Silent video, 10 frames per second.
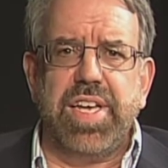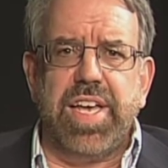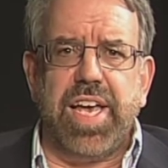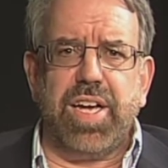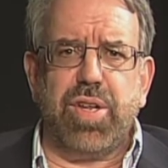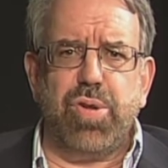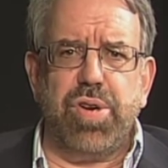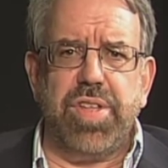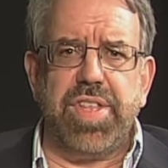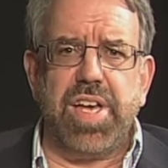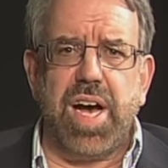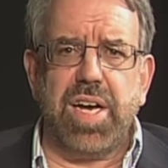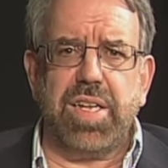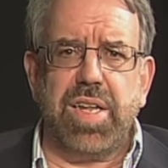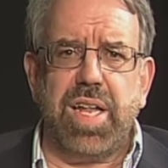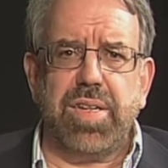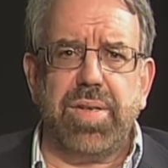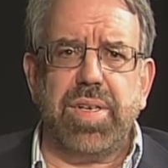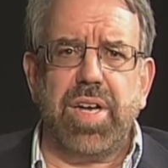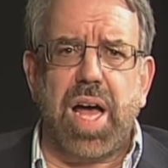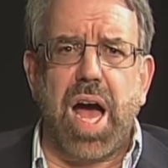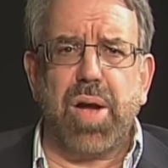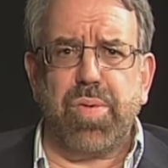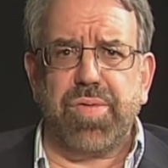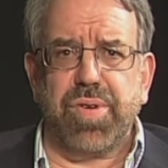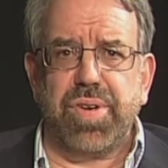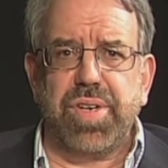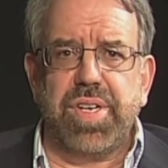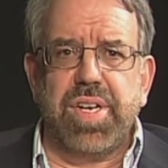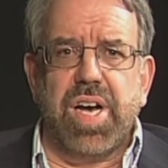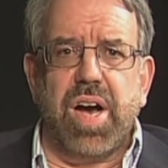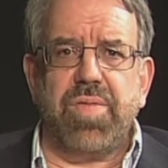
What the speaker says: including the Ogallala Aquifer, a